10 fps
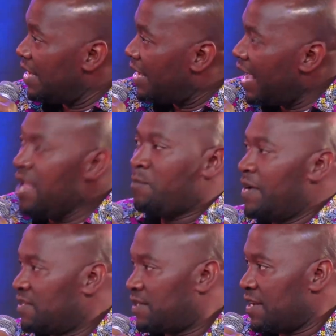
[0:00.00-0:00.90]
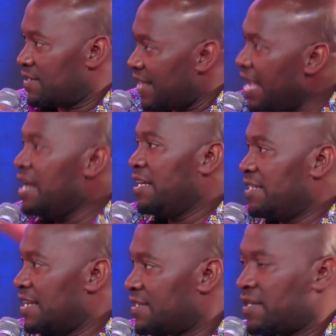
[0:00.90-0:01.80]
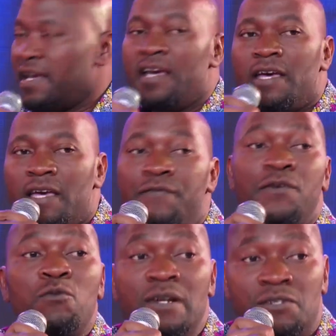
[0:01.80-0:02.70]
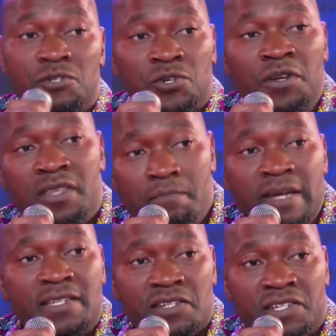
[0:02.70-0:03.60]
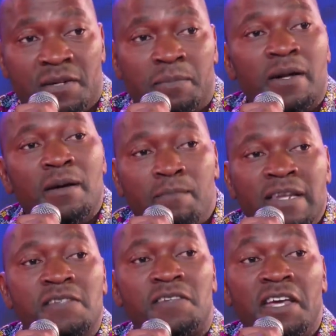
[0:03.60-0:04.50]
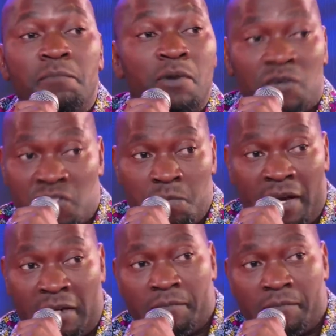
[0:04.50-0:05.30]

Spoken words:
hey, pastors, hey, leaders, if you want to join the mentorship, please inbox me.